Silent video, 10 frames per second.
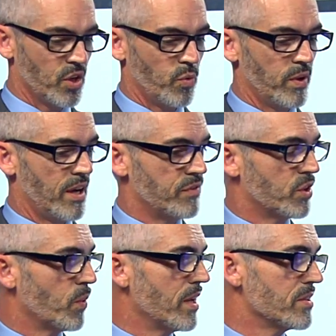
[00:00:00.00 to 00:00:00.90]
We have the
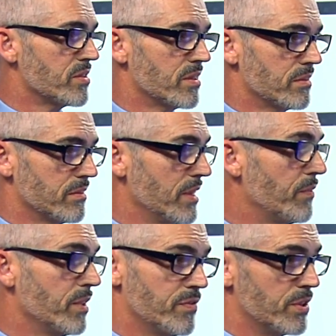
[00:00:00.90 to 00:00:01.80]
greatest
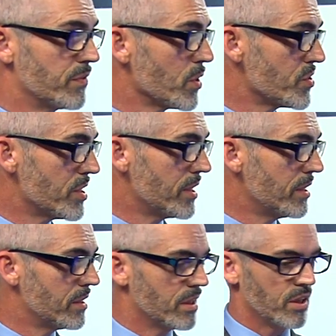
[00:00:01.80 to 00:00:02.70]
level of diversity.